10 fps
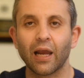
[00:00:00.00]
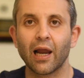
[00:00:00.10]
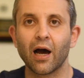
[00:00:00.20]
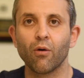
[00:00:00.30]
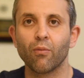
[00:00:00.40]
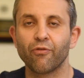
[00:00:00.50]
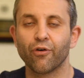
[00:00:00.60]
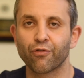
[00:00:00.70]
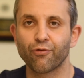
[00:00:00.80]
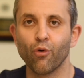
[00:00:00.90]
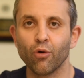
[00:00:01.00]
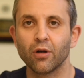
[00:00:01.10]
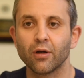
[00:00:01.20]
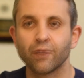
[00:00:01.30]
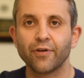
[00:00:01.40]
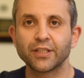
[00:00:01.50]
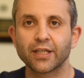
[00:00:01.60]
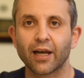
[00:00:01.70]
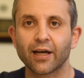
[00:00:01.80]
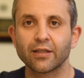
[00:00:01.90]
allow for full
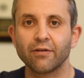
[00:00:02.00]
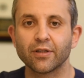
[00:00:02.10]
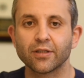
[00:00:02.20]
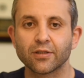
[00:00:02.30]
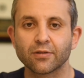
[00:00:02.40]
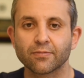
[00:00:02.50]
physical activities.